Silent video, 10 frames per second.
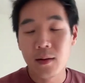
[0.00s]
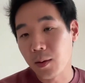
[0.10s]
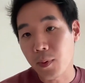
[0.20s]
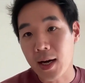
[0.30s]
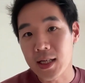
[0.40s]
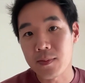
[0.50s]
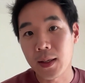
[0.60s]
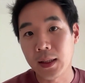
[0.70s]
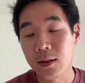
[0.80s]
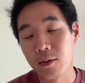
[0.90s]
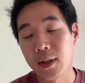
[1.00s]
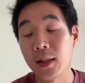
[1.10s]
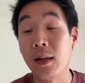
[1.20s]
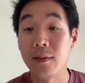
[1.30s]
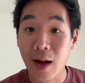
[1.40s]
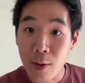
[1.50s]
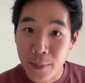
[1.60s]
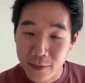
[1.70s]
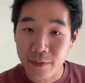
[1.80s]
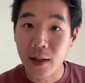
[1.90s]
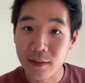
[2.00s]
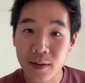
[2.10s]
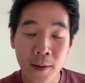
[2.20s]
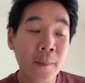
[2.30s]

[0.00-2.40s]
the prize money to create an endowment fund.